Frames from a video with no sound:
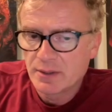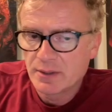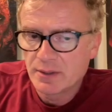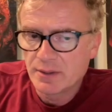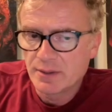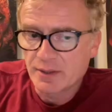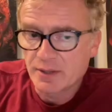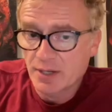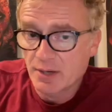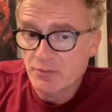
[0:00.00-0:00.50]

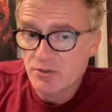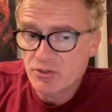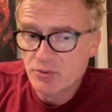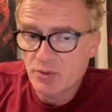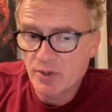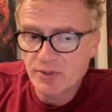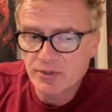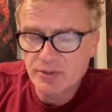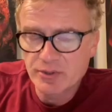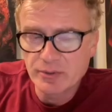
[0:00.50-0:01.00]
The cover's
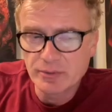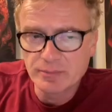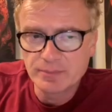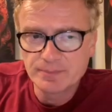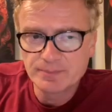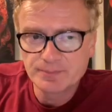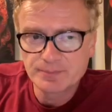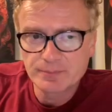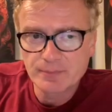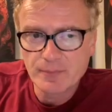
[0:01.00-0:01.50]
great too.
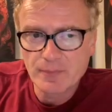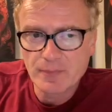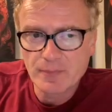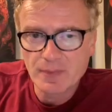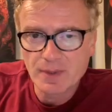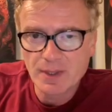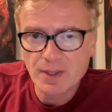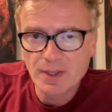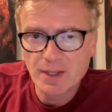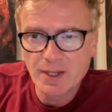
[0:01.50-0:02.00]

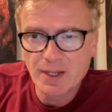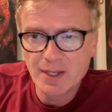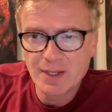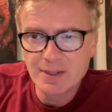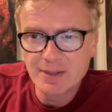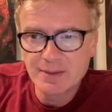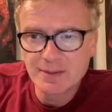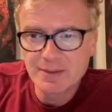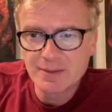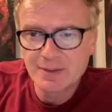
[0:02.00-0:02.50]

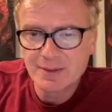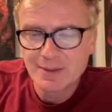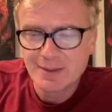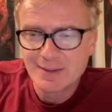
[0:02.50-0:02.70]
And